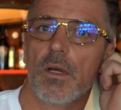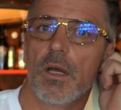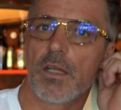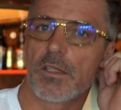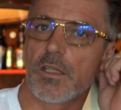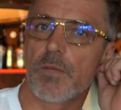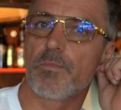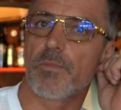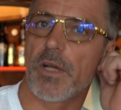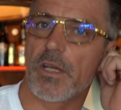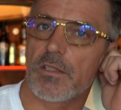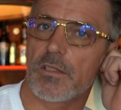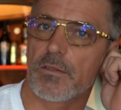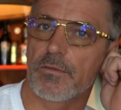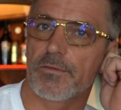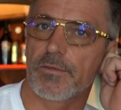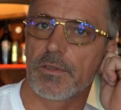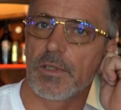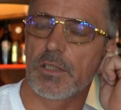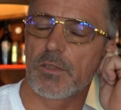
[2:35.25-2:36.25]
It's
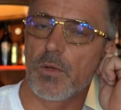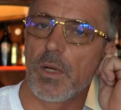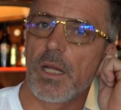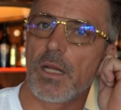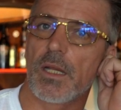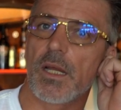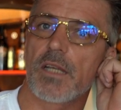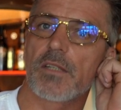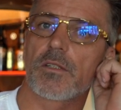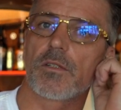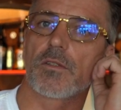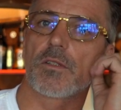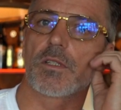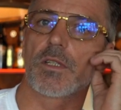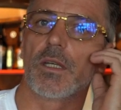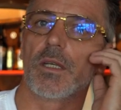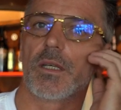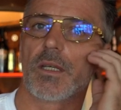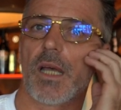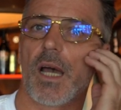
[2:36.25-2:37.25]
impressive. It's really nice to
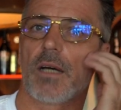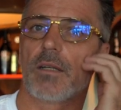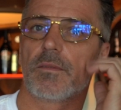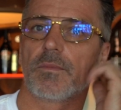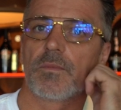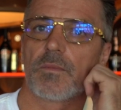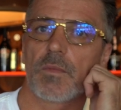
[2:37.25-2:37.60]
see, yeah.